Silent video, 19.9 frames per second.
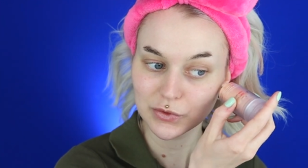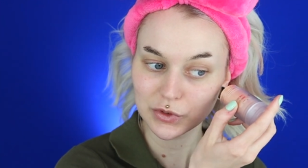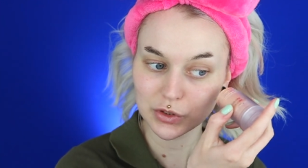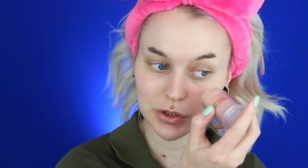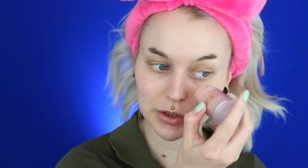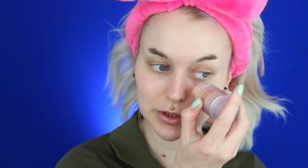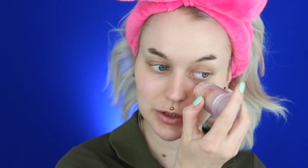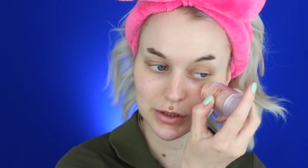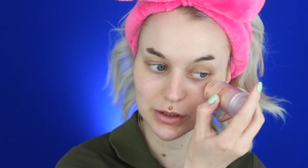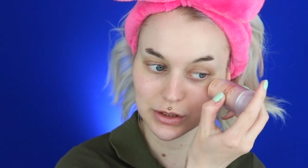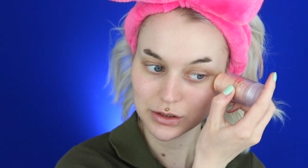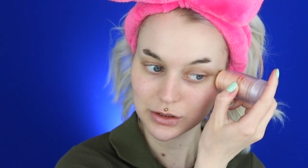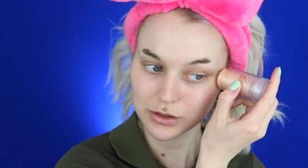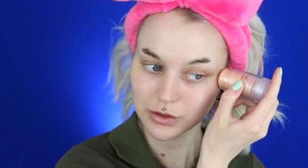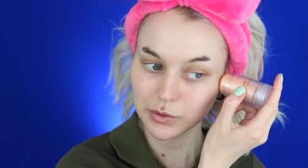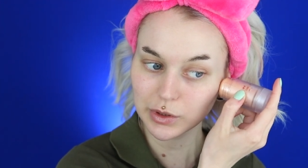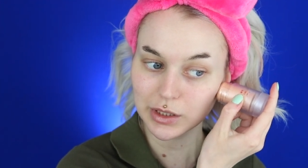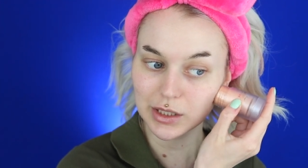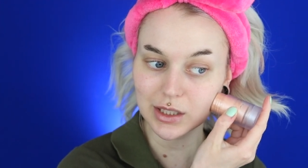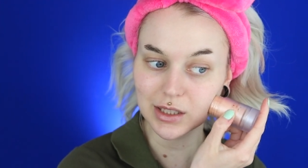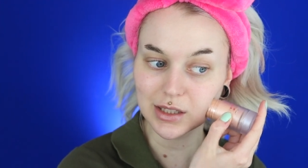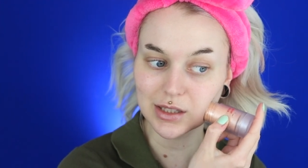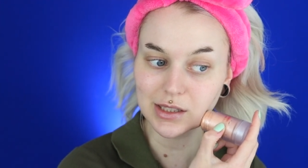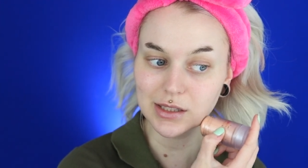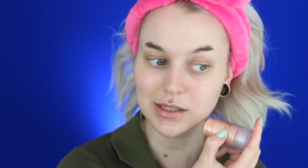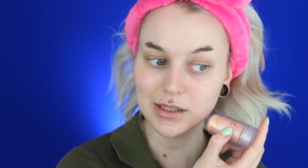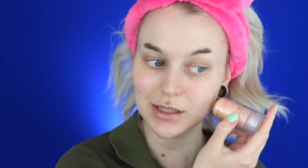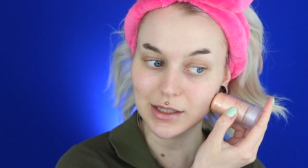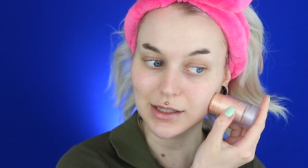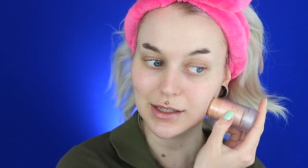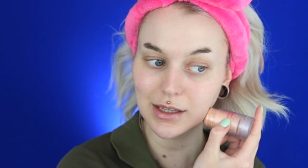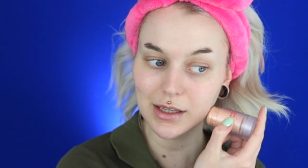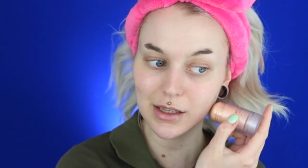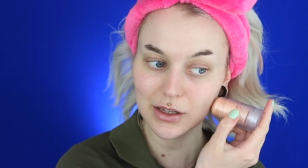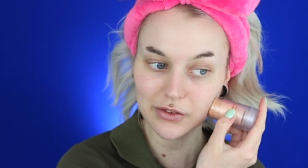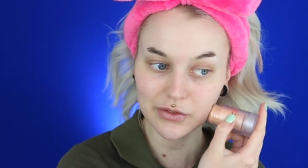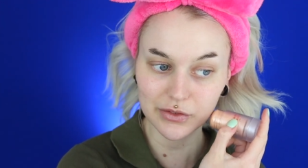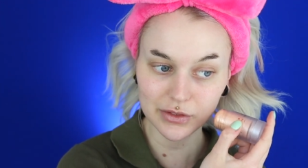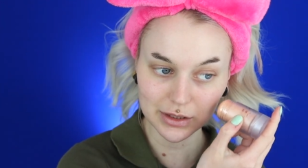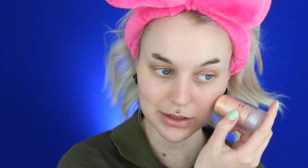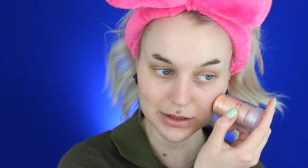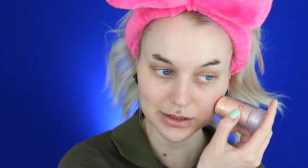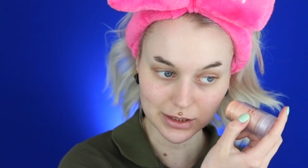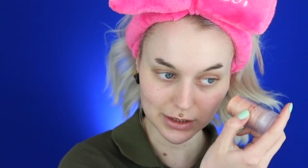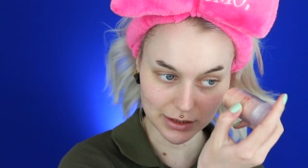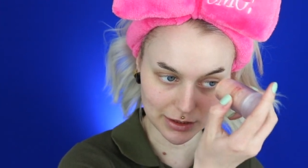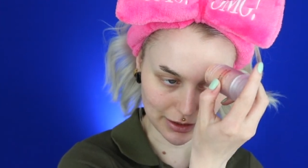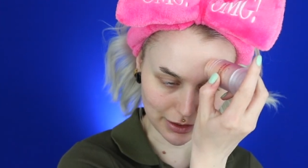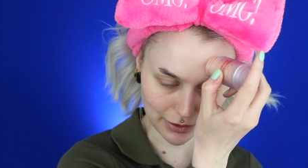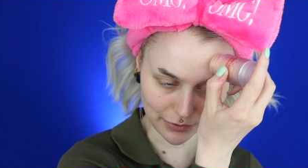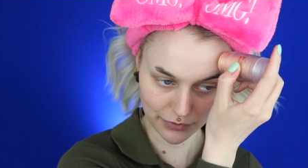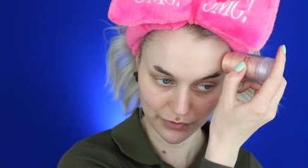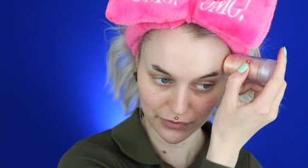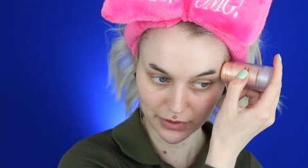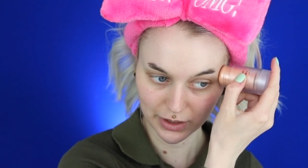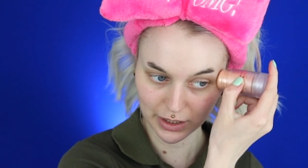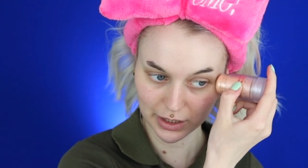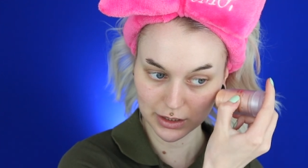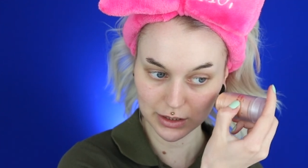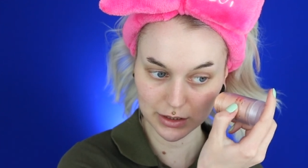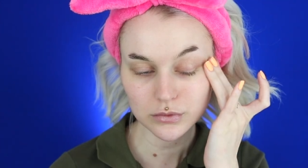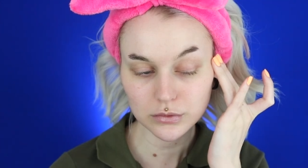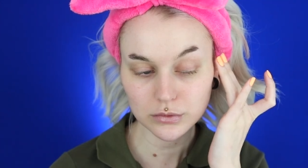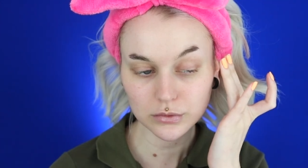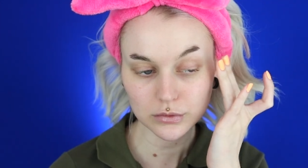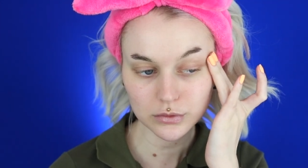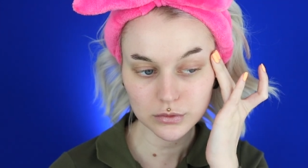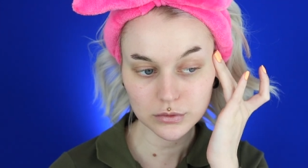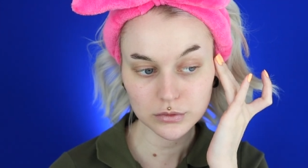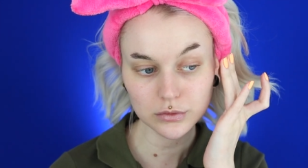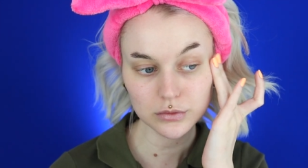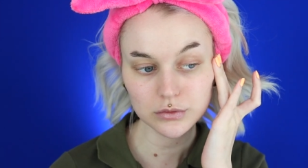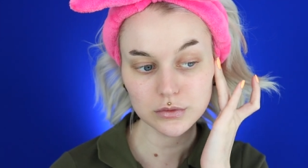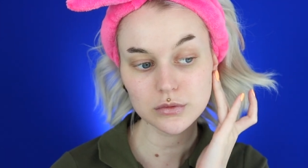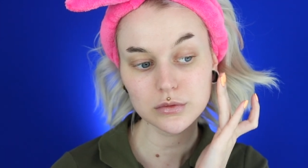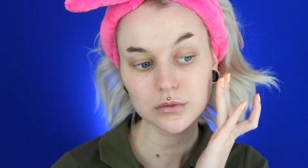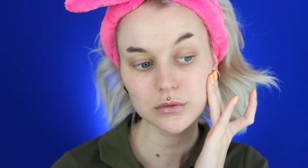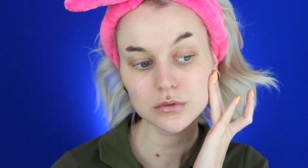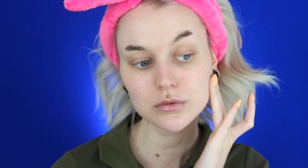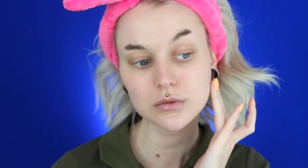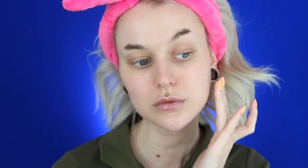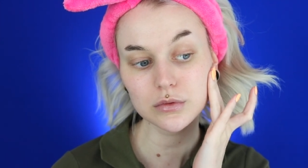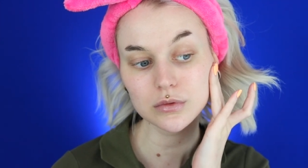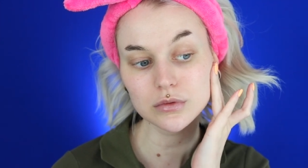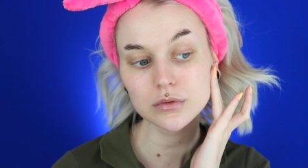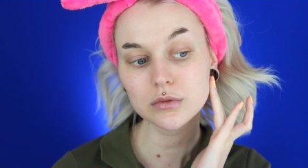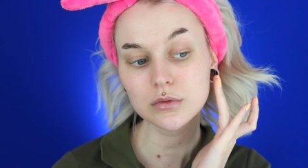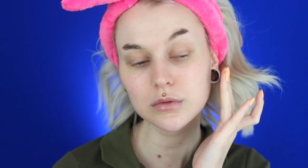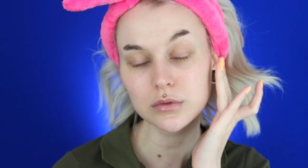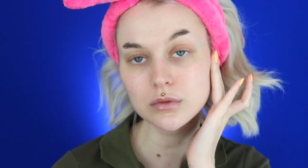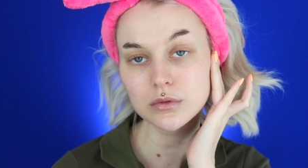Just so we can see if there's a difference. I don't think that I can see the